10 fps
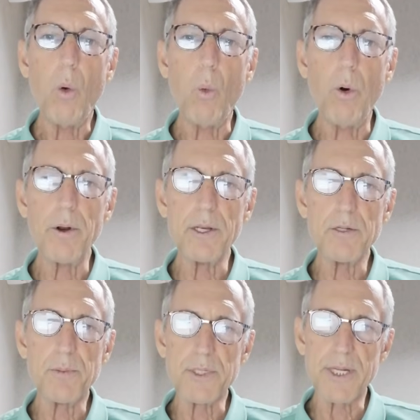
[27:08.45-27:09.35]
wanting
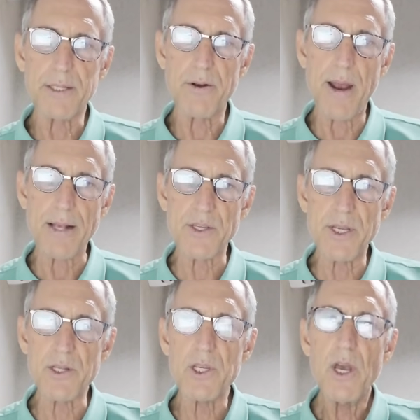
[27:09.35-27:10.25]
to protect their
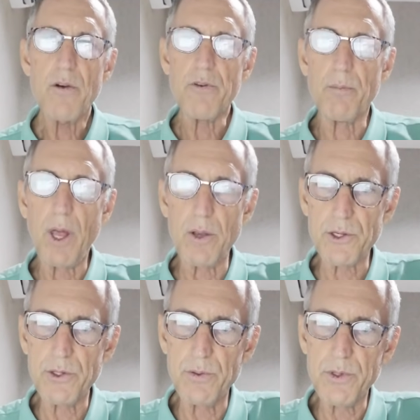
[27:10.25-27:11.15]
assets from
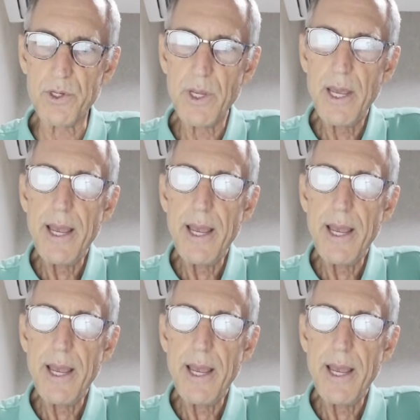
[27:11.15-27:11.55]
lawsuits.